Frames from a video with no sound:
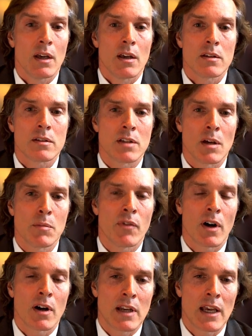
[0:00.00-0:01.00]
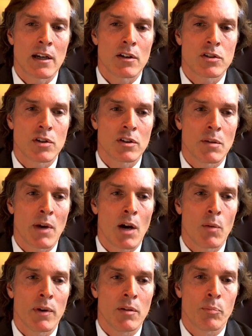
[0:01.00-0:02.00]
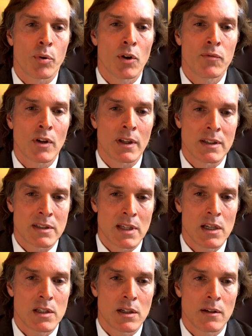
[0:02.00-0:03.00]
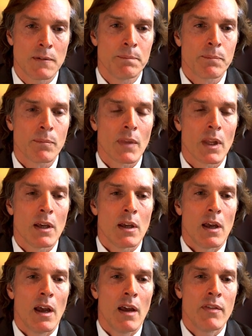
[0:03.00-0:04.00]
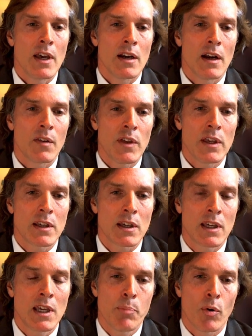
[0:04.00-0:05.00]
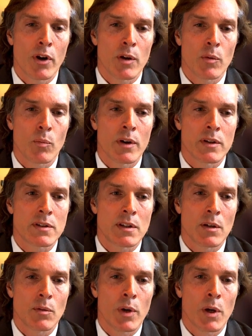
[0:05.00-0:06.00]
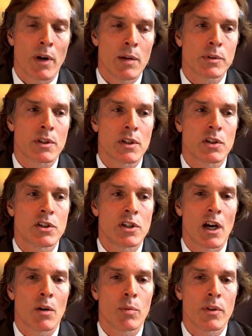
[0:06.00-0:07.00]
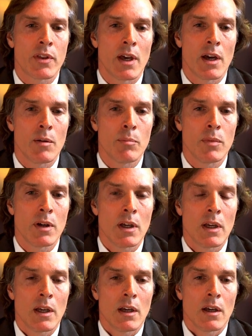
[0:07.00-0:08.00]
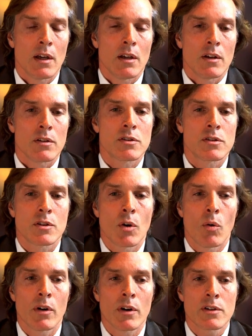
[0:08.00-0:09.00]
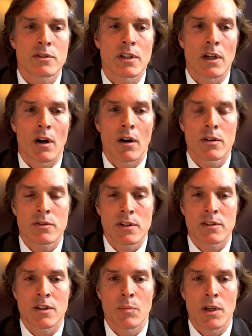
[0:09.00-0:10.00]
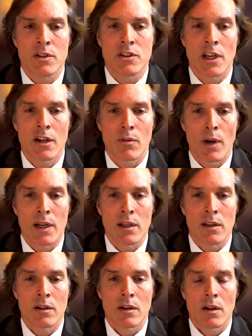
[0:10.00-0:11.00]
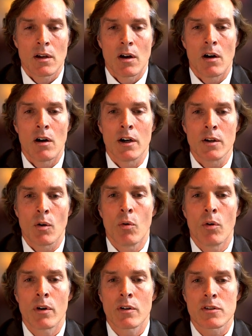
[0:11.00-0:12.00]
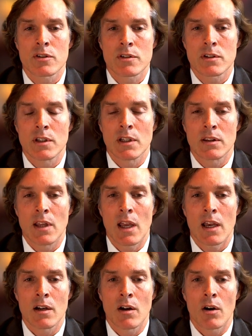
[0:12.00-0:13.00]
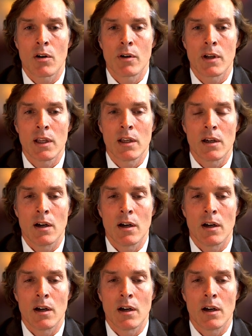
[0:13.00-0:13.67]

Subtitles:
some of our data, showed them how we'd improve utilization. And then I think a key point was that we were able to share with them scores that our system had generated on orders that they had already